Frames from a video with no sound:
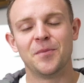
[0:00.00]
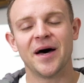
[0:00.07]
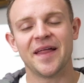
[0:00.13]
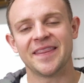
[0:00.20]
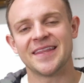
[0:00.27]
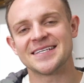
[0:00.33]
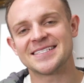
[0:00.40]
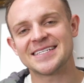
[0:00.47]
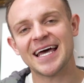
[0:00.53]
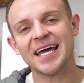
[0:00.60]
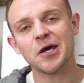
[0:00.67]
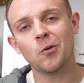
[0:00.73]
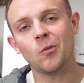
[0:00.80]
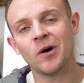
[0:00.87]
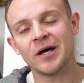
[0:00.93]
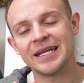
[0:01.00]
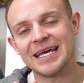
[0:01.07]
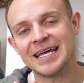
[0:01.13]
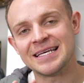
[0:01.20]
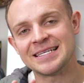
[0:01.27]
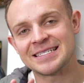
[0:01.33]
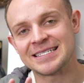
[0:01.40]
But the second one
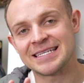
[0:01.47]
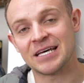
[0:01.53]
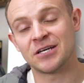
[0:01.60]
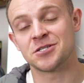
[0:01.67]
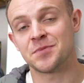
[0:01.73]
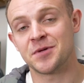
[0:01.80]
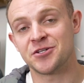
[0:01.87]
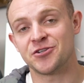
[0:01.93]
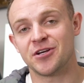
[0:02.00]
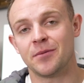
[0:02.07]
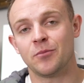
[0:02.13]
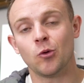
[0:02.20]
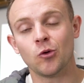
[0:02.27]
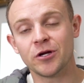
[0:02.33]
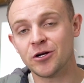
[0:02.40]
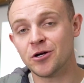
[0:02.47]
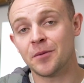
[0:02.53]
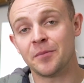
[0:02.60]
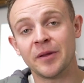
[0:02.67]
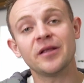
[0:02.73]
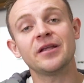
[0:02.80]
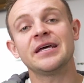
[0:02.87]
is salesmanship, or your
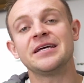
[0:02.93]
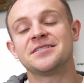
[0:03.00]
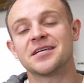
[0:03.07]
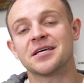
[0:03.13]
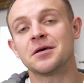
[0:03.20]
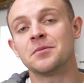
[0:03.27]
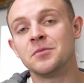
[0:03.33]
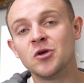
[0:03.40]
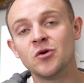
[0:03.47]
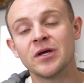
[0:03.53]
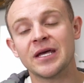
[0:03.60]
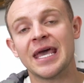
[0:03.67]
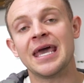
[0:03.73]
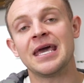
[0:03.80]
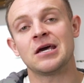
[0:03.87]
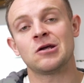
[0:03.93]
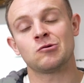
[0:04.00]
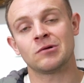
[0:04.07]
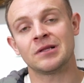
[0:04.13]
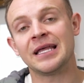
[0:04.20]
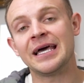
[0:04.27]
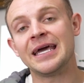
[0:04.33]
ability to communicate and
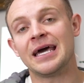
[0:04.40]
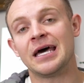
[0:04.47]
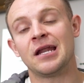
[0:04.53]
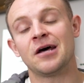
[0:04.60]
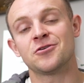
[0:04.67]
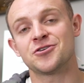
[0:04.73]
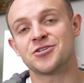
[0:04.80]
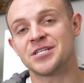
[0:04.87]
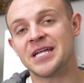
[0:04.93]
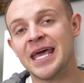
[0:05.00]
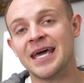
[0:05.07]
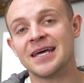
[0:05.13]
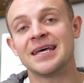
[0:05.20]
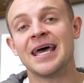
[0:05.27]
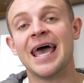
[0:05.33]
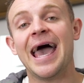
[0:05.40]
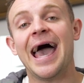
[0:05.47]
relate and understand